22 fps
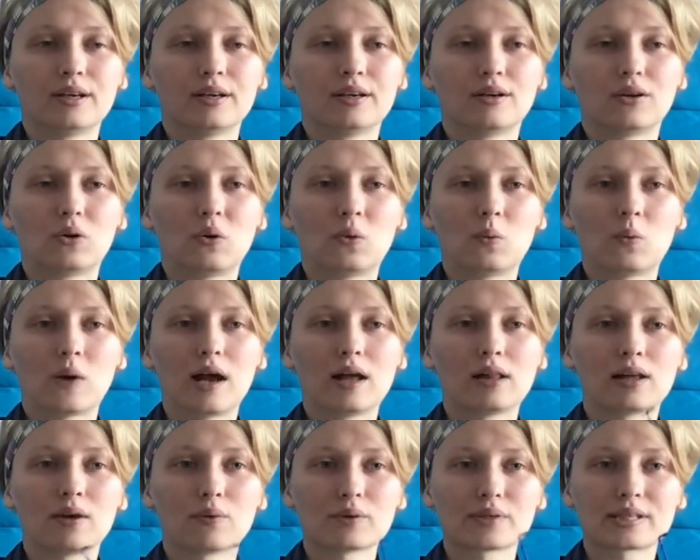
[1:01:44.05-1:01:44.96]
uh, while
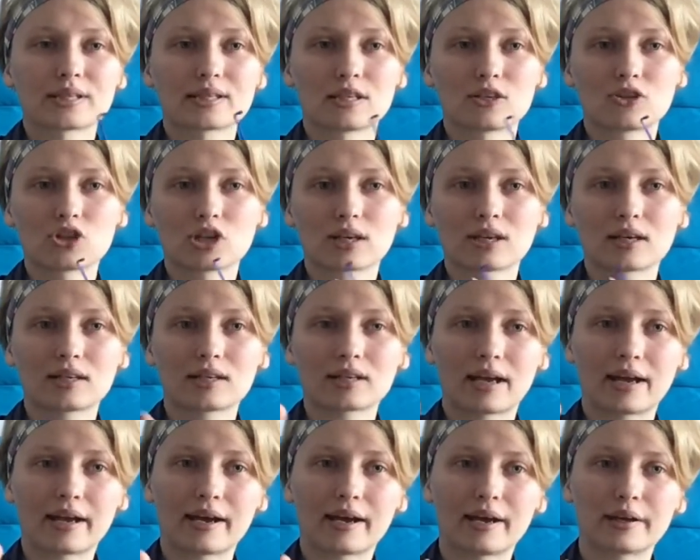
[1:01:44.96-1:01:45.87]
I was stitching it
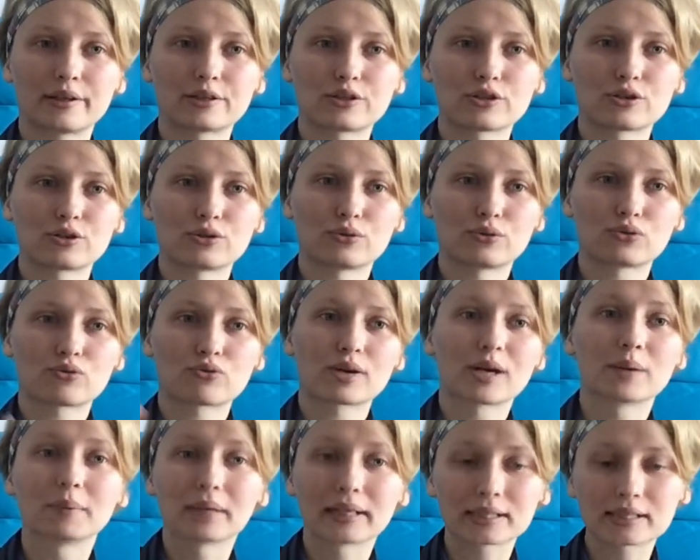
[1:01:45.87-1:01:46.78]
I had to
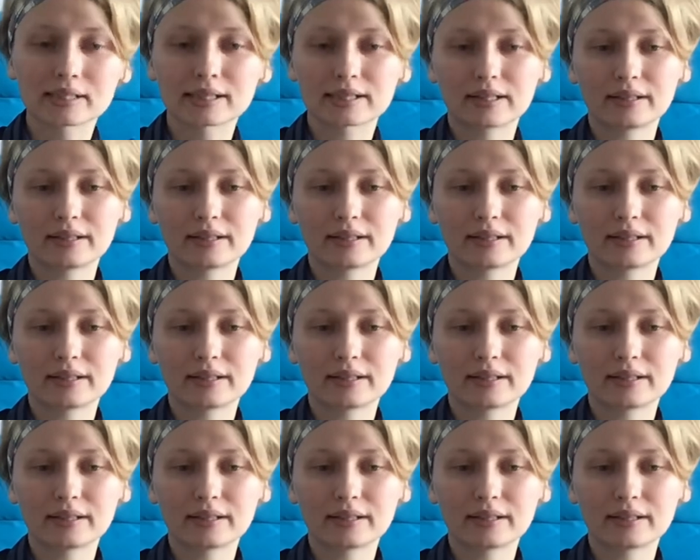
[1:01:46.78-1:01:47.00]
trim it